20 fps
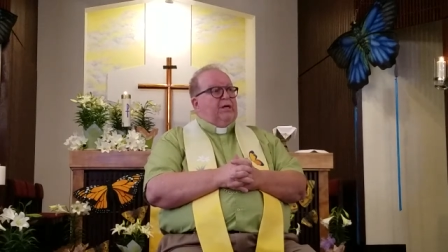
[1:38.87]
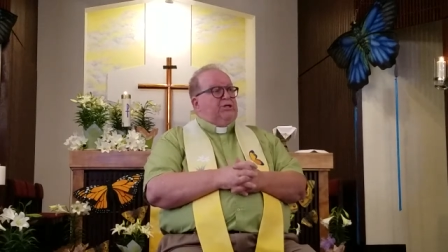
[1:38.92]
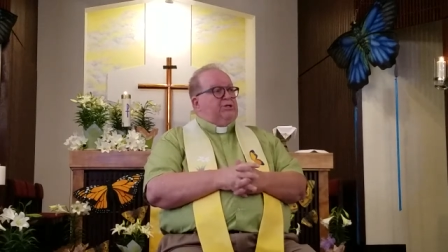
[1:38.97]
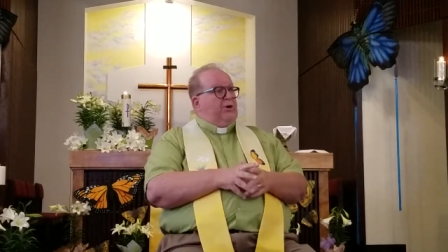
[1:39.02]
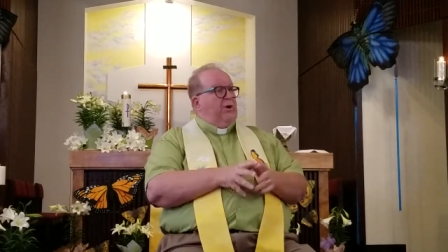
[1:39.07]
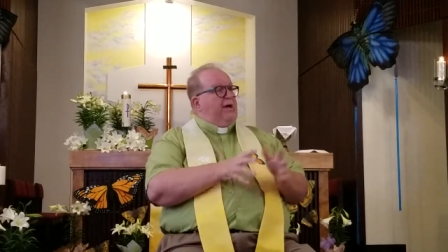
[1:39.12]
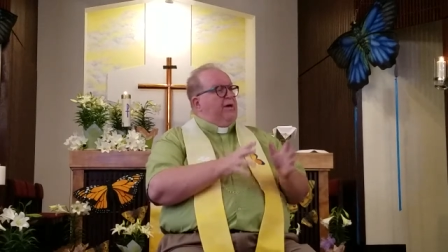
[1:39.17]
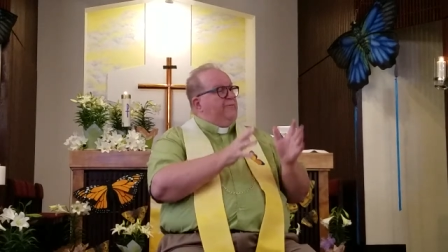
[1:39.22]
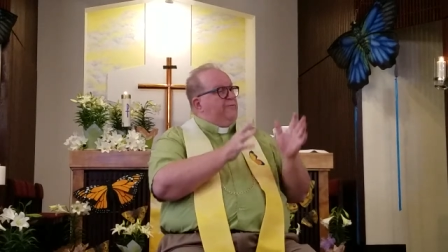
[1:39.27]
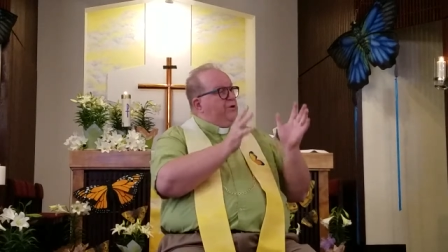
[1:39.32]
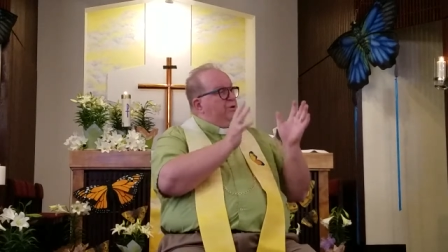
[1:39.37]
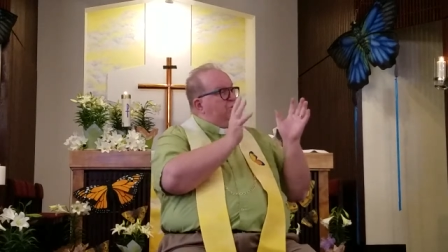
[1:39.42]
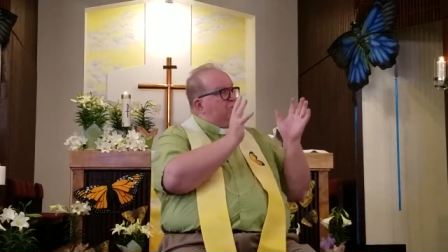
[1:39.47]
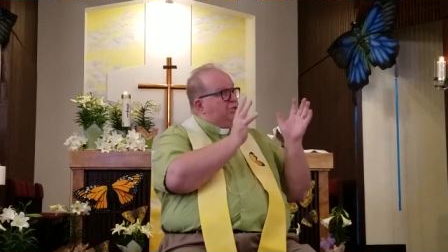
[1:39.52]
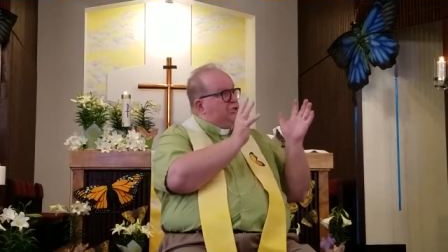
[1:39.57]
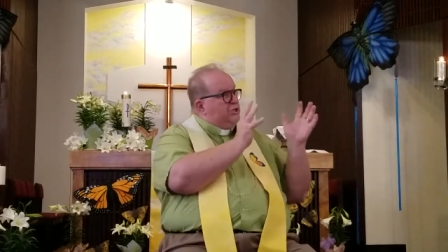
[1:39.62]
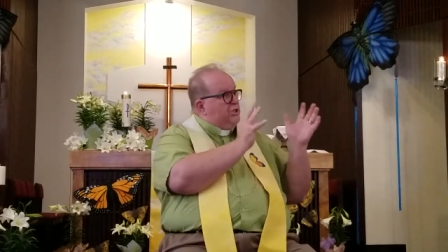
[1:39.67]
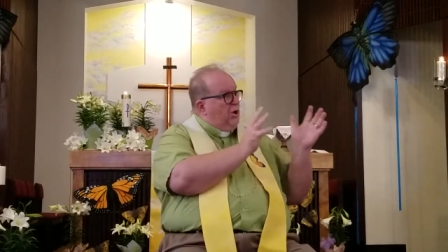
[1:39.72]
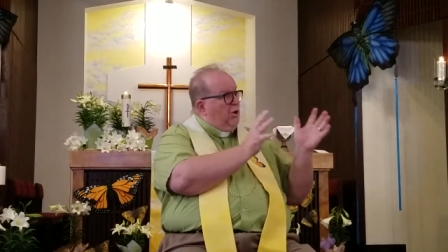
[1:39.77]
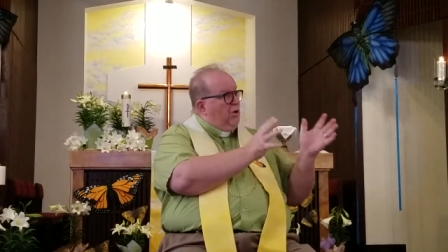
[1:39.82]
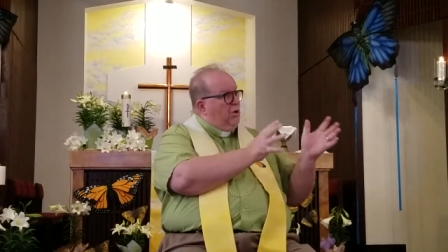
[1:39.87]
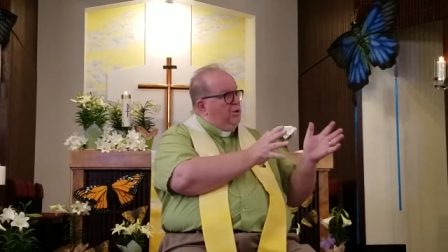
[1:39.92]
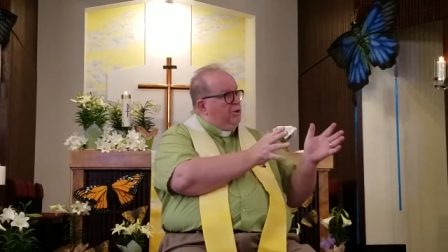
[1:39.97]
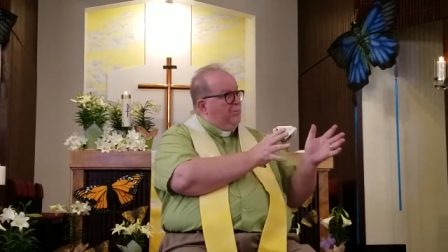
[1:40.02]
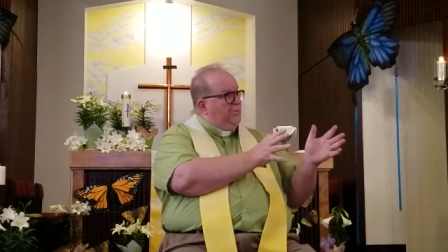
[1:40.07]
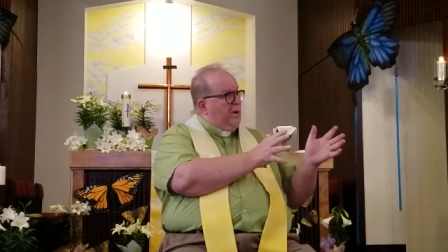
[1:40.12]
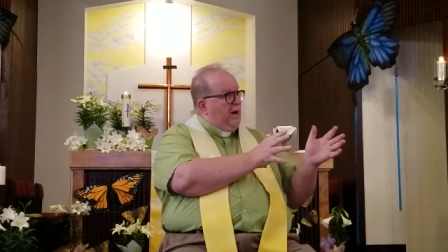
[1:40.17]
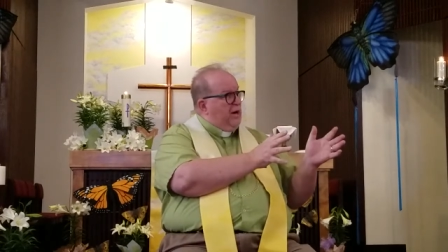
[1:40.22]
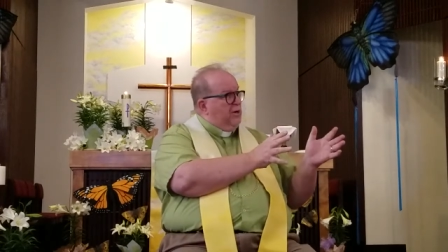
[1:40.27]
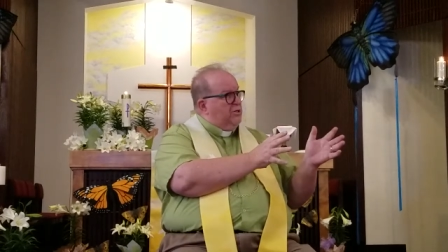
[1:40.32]
So if you
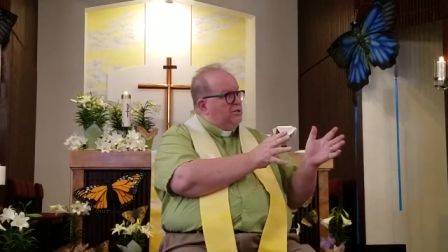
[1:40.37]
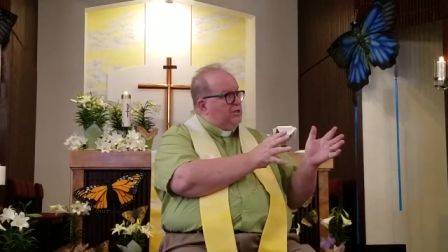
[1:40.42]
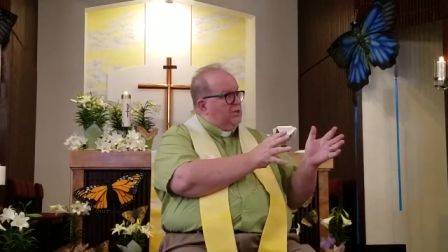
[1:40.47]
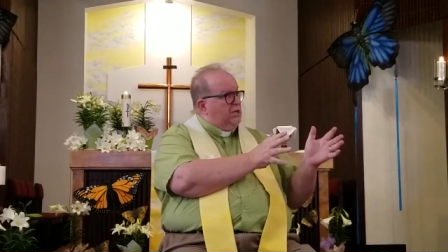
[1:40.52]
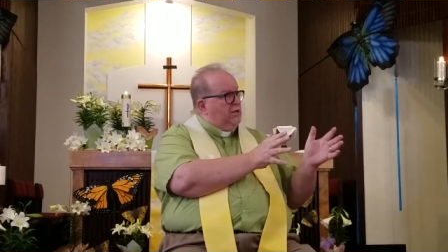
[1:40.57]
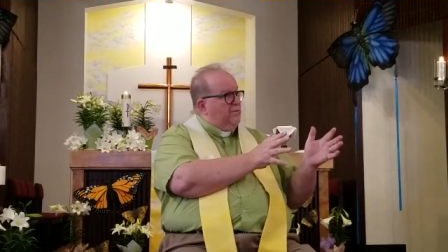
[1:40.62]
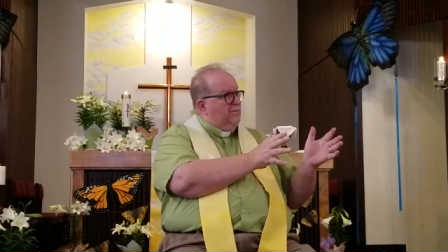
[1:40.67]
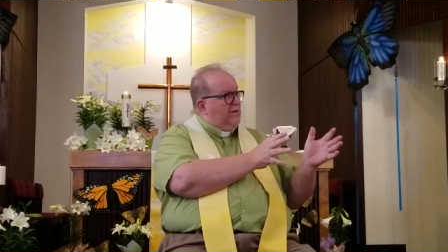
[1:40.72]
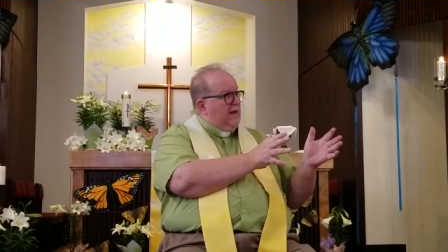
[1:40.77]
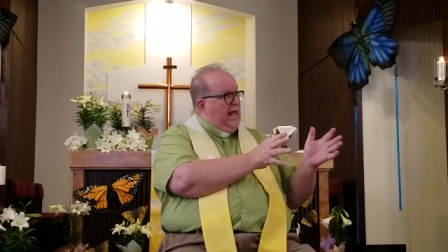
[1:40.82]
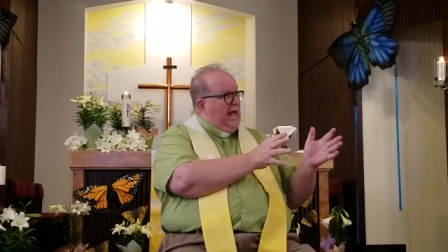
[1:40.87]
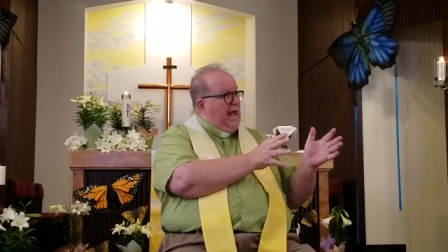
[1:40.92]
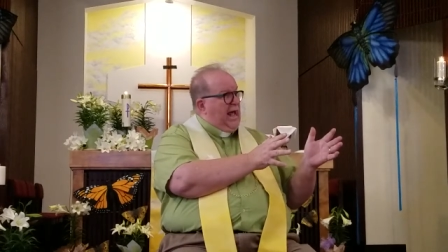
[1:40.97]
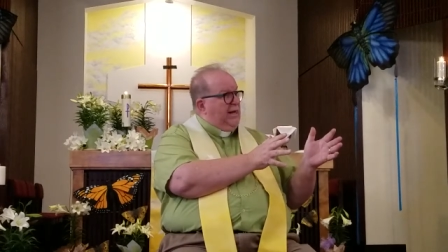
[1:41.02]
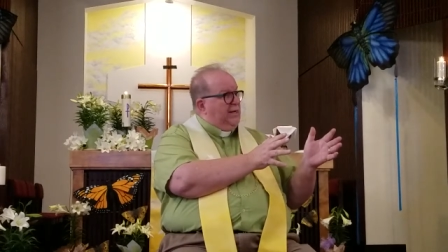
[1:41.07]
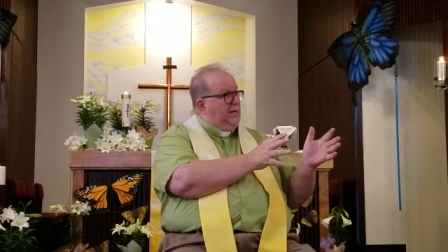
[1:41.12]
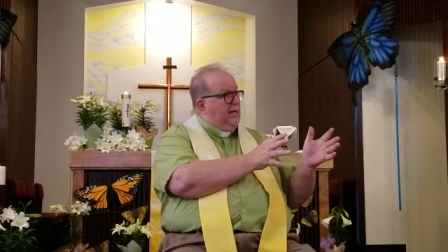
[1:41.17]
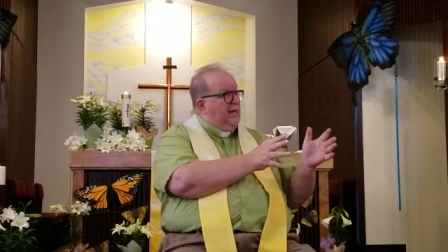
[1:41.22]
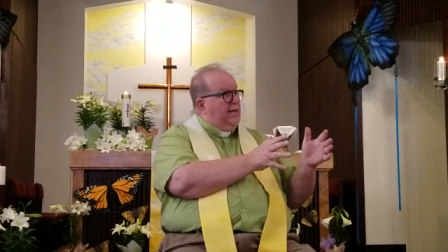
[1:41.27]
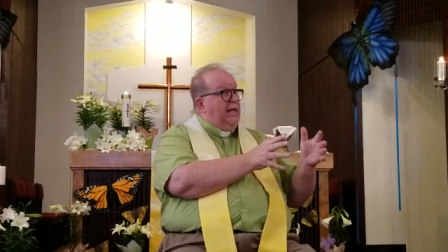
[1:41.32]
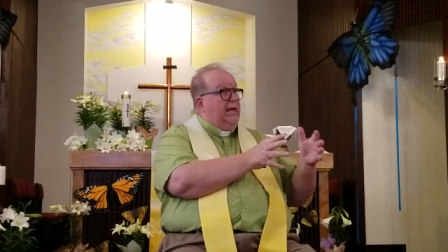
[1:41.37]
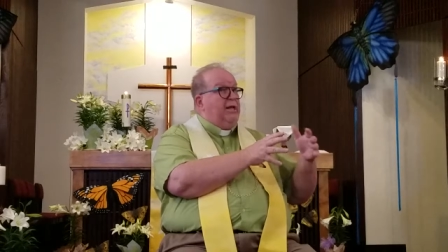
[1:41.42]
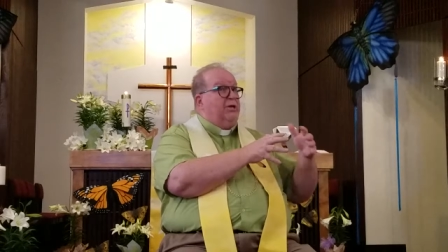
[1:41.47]
sold a parcel of land